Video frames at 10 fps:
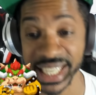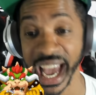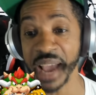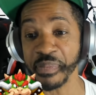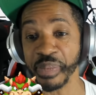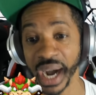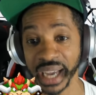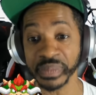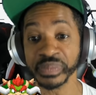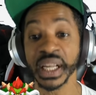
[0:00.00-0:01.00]
game,
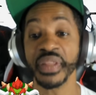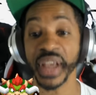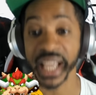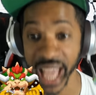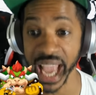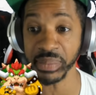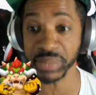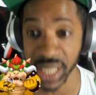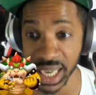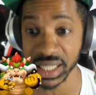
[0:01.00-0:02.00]
but the game
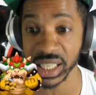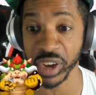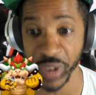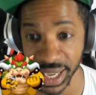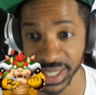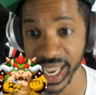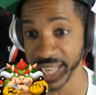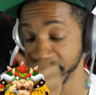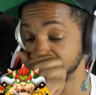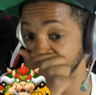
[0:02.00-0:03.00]
does look
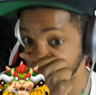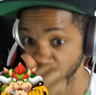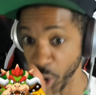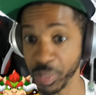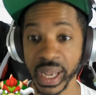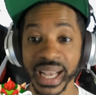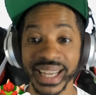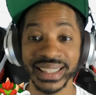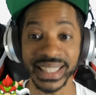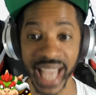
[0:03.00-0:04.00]
fantastic, dope.
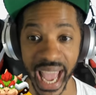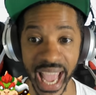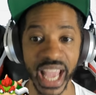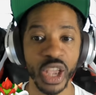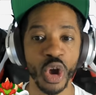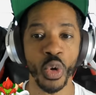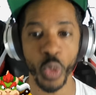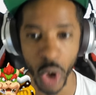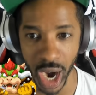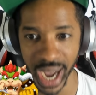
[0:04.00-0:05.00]
Day
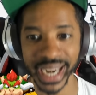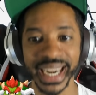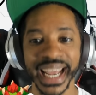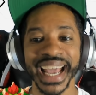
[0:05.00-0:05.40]
one,